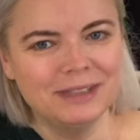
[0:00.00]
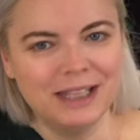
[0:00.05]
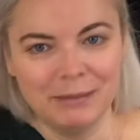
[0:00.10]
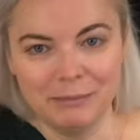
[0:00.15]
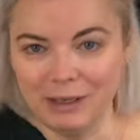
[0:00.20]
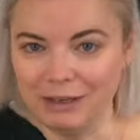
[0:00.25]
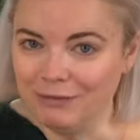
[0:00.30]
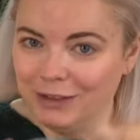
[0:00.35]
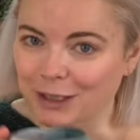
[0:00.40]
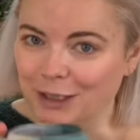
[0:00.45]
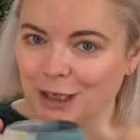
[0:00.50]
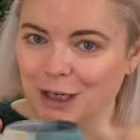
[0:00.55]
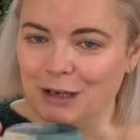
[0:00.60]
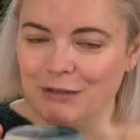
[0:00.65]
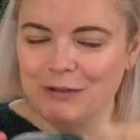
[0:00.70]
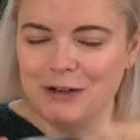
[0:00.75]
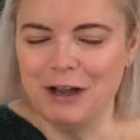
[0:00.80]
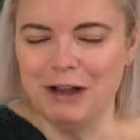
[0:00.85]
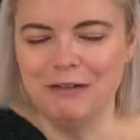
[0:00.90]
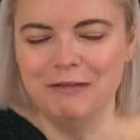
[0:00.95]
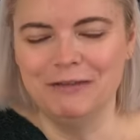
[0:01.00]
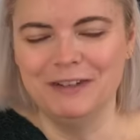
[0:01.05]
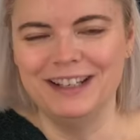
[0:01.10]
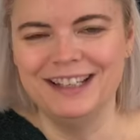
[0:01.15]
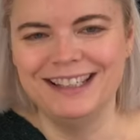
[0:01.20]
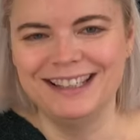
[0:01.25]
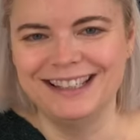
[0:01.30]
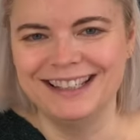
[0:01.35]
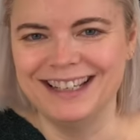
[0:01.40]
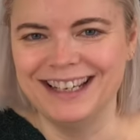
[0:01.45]
I'm having a lot of
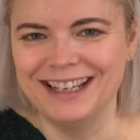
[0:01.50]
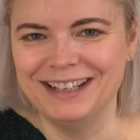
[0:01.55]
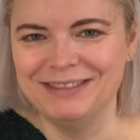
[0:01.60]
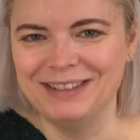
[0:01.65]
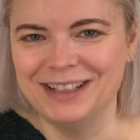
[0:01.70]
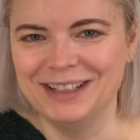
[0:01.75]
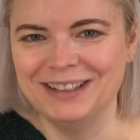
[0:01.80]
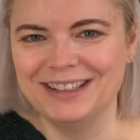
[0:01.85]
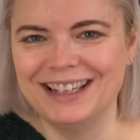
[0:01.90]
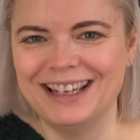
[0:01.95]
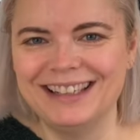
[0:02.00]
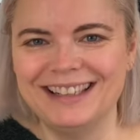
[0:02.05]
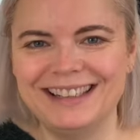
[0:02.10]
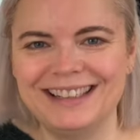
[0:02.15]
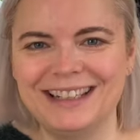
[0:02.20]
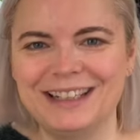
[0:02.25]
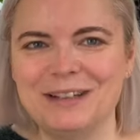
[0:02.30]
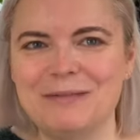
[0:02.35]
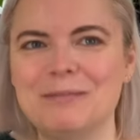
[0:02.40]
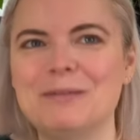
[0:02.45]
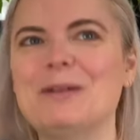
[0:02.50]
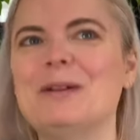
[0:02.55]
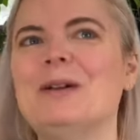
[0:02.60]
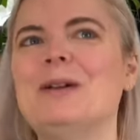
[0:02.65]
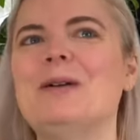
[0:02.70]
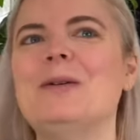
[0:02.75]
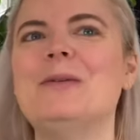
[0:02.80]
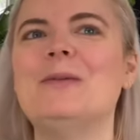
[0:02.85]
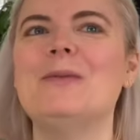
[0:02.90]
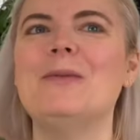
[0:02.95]
coffee today because I stayed up
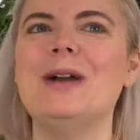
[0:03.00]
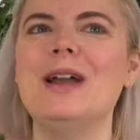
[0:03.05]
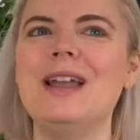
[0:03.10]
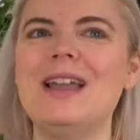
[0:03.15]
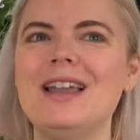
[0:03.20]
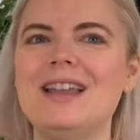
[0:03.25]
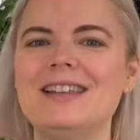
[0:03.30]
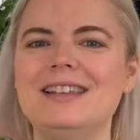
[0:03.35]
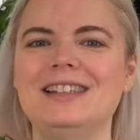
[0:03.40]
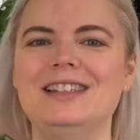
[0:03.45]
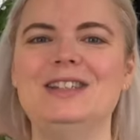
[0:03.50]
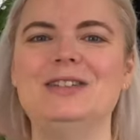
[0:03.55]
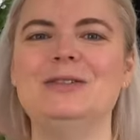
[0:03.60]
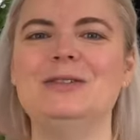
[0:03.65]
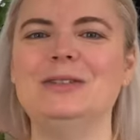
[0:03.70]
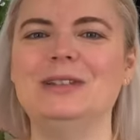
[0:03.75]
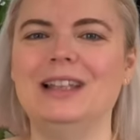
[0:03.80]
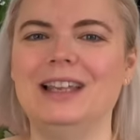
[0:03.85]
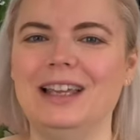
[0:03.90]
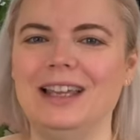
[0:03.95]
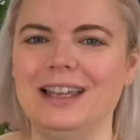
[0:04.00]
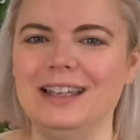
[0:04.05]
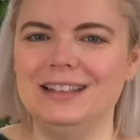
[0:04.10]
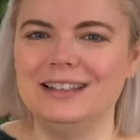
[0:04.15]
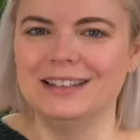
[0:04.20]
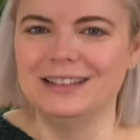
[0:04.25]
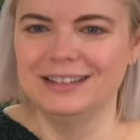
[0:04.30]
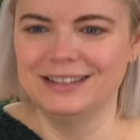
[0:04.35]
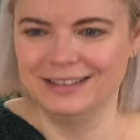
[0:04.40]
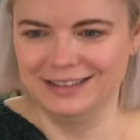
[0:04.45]
way too
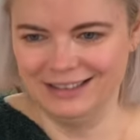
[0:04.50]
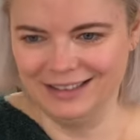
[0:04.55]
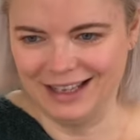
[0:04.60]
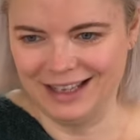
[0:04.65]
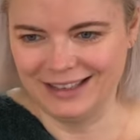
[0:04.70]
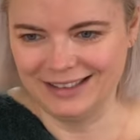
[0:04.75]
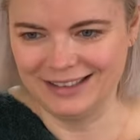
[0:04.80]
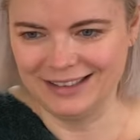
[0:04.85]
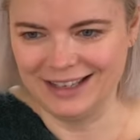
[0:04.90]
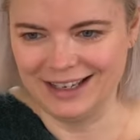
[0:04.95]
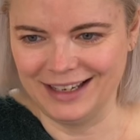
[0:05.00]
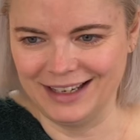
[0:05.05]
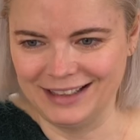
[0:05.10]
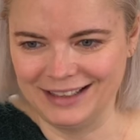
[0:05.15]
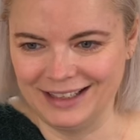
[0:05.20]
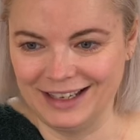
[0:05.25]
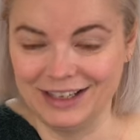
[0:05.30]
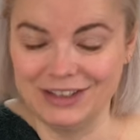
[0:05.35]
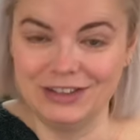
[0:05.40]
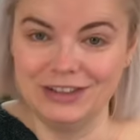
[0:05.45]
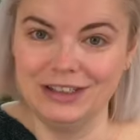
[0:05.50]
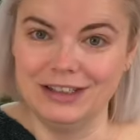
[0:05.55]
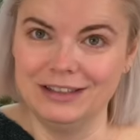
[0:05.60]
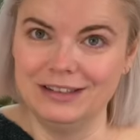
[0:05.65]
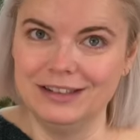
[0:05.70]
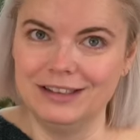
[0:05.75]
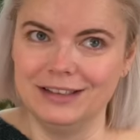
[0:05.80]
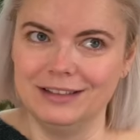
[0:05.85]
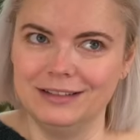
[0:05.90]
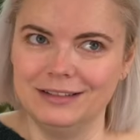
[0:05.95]
late last night, actually
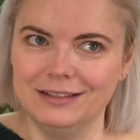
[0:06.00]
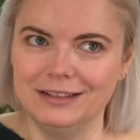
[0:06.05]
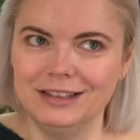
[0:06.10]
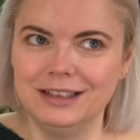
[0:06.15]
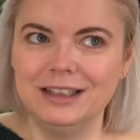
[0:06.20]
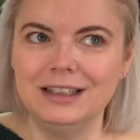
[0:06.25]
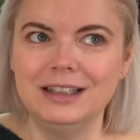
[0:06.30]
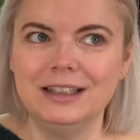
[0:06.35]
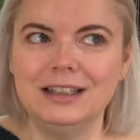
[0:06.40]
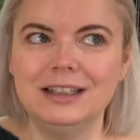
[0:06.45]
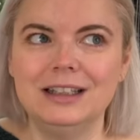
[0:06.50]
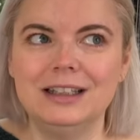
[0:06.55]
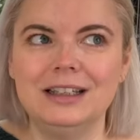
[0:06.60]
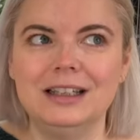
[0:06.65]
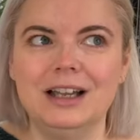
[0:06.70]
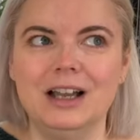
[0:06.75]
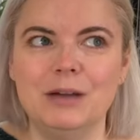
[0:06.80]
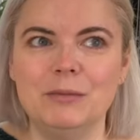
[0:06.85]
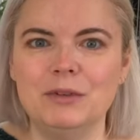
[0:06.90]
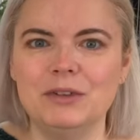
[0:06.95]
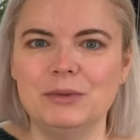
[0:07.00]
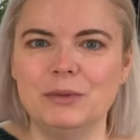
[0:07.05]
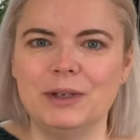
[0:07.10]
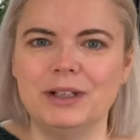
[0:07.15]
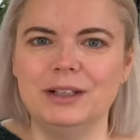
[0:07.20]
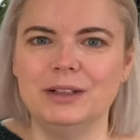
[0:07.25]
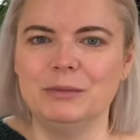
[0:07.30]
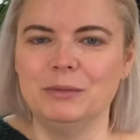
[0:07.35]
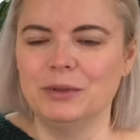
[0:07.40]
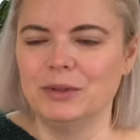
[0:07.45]
until almost
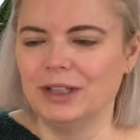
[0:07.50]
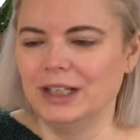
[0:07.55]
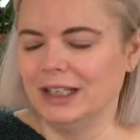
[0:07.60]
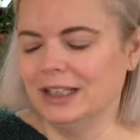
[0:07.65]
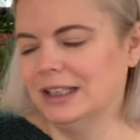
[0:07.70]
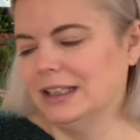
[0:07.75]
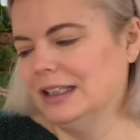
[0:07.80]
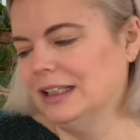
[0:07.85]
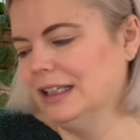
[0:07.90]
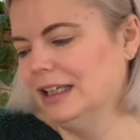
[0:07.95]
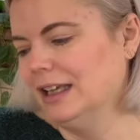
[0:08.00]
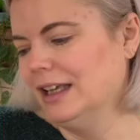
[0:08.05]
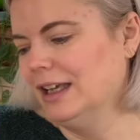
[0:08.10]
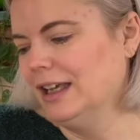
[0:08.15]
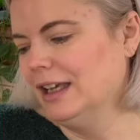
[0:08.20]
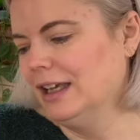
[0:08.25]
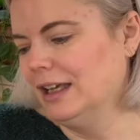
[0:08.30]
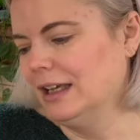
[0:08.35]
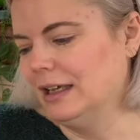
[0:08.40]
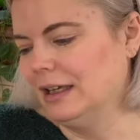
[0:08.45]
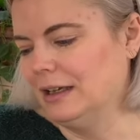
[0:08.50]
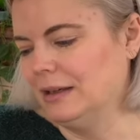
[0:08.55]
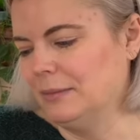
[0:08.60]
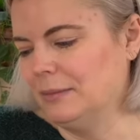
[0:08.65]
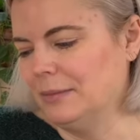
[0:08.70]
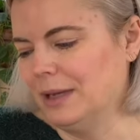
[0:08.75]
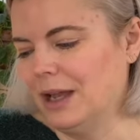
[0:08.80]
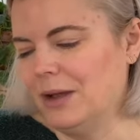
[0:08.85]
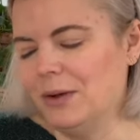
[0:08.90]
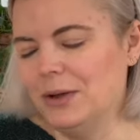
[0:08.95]
1
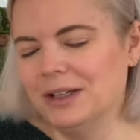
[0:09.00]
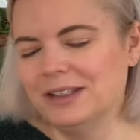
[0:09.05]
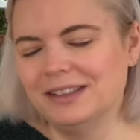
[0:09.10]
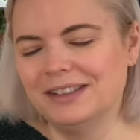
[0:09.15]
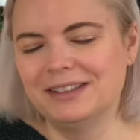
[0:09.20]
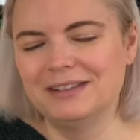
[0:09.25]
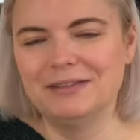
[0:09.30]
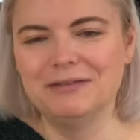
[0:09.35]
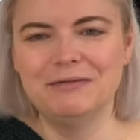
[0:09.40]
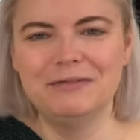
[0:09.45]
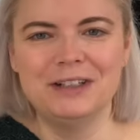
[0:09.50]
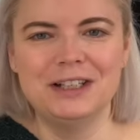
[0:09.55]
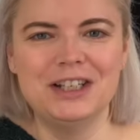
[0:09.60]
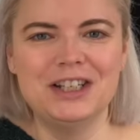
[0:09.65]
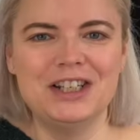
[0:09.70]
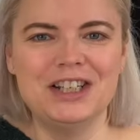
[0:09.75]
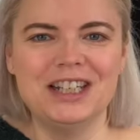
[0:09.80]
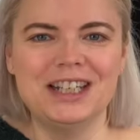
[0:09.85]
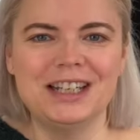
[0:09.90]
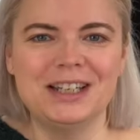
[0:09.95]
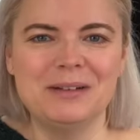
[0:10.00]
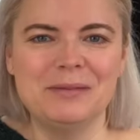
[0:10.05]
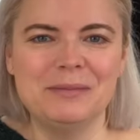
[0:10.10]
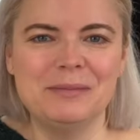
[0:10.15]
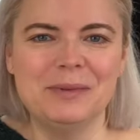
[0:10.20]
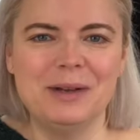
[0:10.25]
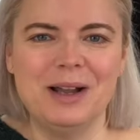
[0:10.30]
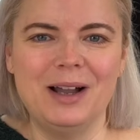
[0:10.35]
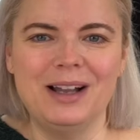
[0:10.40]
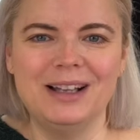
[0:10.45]
a.m. I was finishing
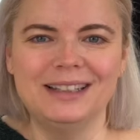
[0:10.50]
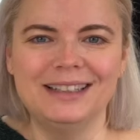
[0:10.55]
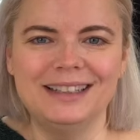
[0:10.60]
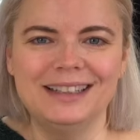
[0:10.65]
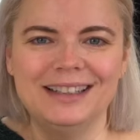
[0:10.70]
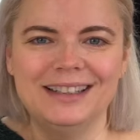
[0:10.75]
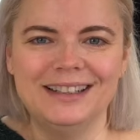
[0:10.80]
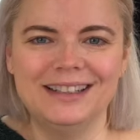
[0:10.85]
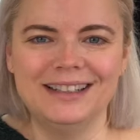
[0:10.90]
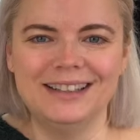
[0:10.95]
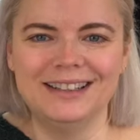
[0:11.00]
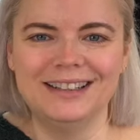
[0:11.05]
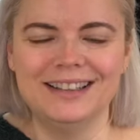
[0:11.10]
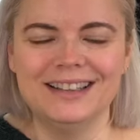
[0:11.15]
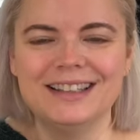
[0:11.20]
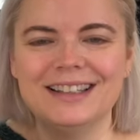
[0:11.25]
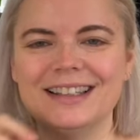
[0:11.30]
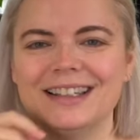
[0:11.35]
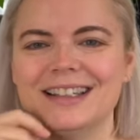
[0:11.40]
up on the